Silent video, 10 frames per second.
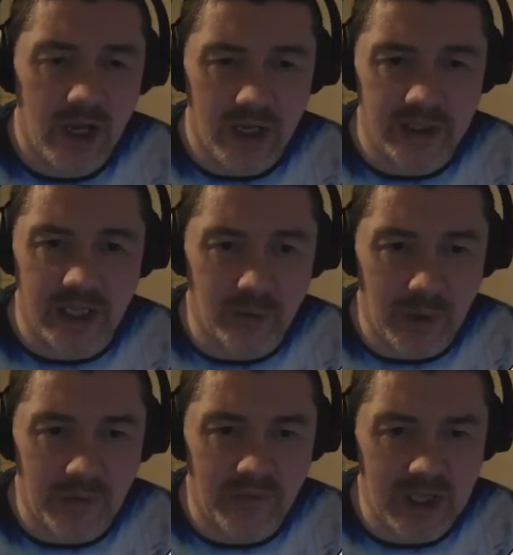
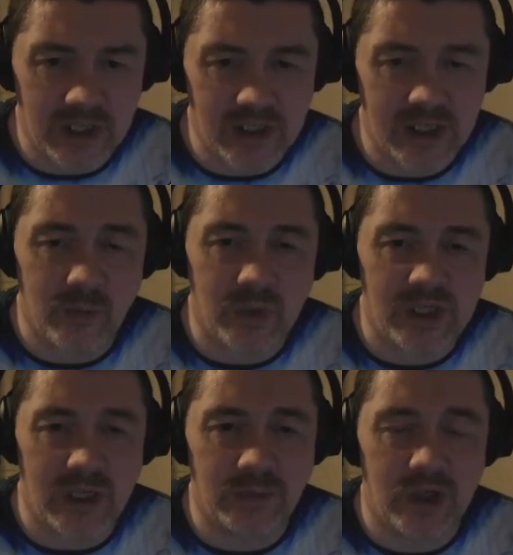Dinopithecus Kin was
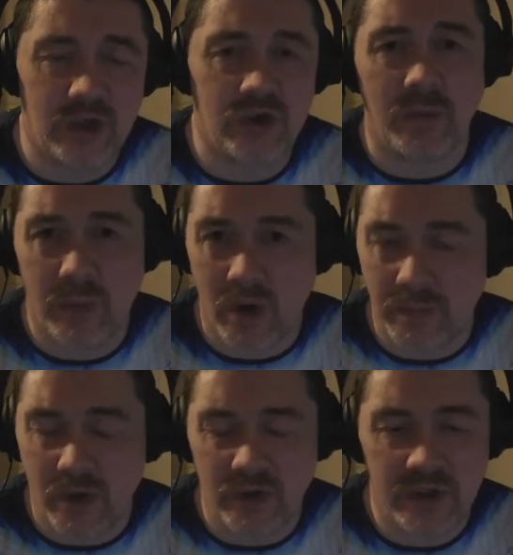able to jump up
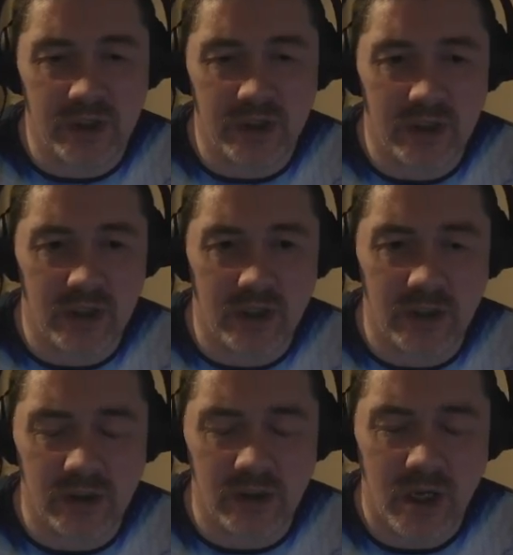onto
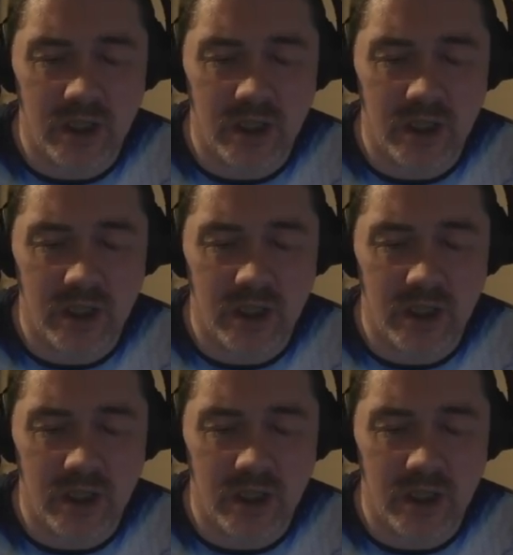the